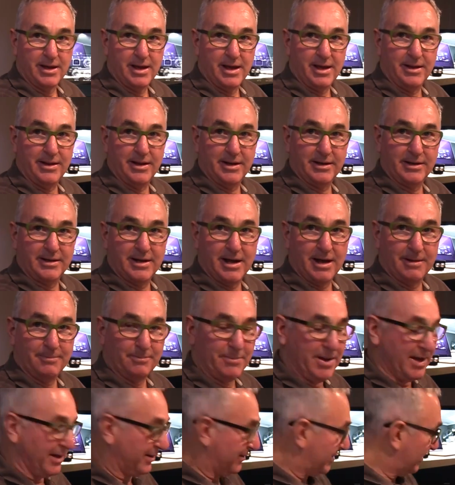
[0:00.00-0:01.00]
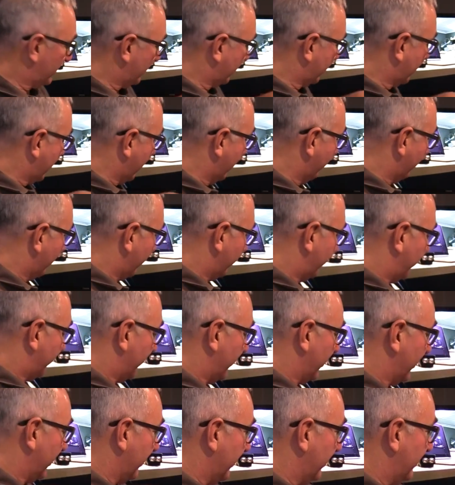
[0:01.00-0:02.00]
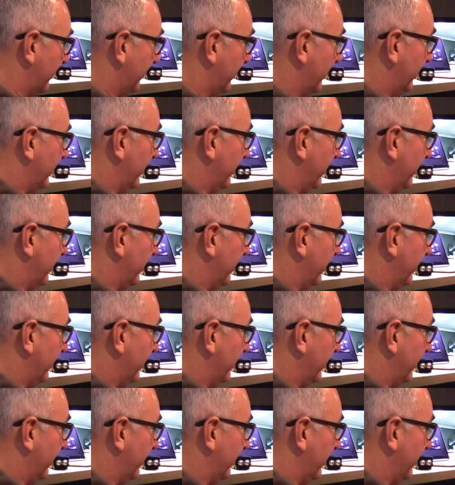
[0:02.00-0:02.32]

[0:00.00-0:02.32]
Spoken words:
and then cut back to the camera feed,